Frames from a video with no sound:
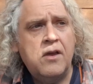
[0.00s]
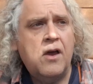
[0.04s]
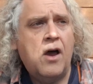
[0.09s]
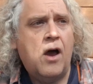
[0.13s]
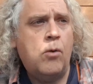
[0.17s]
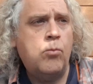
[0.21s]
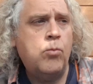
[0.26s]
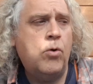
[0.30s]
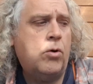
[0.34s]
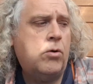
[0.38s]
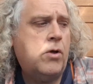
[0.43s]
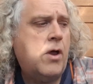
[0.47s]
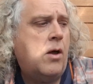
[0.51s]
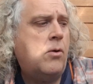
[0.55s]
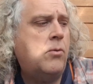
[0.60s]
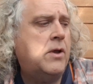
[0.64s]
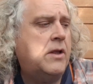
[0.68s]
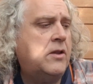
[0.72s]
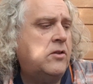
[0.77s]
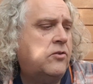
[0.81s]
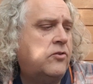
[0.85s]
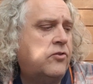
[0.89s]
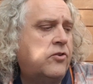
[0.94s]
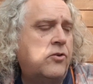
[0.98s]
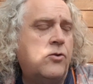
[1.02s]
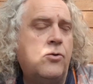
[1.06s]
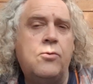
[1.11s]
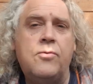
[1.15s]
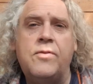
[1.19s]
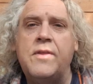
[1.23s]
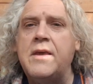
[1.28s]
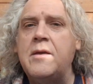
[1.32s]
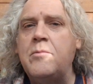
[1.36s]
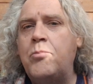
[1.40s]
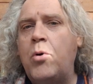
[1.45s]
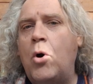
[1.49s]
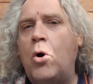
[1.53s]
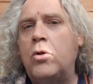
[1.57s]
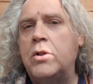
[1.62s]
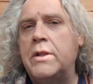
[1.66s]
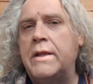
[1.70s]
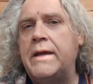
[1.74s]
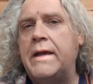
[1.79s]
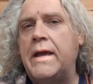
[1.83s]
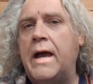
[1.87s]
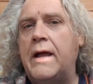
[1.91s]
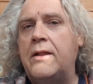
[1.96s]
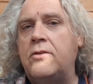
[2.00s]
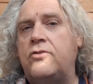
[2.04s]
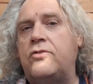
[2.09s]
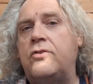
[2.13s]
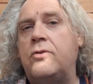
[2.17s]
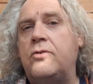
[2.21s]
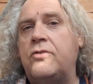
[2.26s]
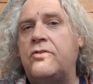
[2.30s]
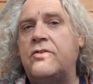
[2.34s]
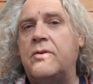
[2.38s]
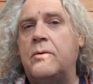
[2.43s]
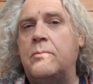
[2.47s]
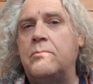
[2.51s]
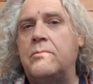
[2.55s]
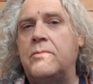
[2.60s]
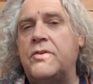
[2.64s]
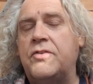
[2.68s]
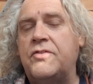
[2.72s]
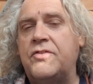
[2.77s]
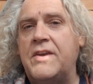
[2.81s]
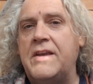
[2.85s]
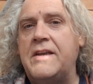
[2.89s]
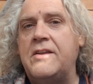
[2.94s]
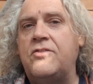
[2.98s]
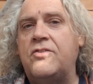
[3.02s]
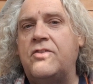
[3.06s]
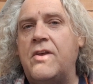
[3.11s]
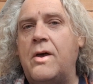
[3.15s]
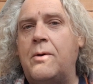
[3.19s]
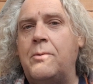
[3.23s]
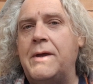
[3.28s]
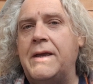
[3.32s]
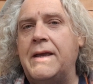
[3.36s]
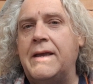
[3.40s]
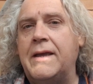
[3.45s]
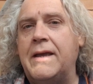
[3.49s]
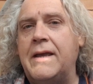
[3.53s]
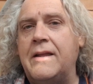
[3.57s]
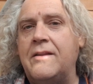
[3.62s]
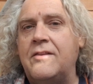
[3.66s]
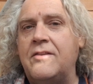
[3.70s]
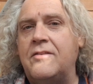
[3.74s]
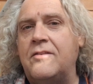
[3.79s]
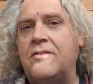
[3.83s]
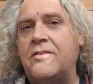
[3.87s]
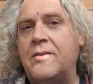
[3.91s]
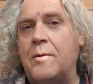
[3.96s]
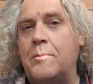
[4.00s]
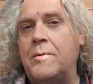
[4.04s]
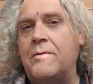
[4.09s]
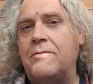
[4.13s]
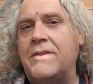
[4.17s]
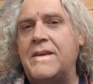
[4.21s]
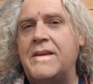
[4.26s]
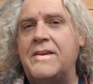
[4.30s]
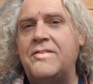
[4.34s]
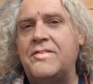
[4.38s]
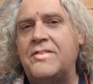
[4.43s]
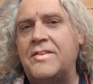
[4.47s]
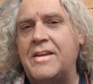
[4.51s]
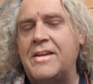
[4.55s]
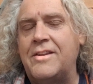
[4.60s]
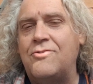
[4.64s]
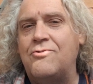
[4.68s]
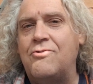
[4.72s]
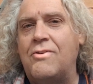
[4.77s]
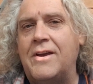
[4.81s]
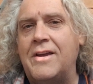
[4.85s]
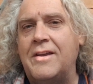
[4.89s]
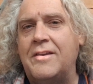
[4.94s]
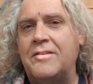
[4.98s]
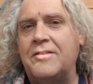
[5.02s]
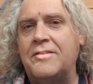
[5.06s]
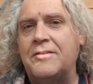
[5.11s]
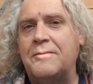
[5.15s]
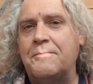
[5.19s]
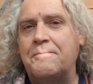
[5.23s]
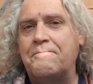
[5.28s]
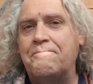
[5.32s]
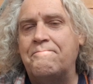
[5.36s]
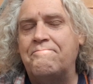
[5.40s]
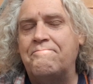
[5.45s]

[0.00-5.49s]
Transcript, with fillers: and we'll go into the poly and do some seed sowing in some of these seed trays.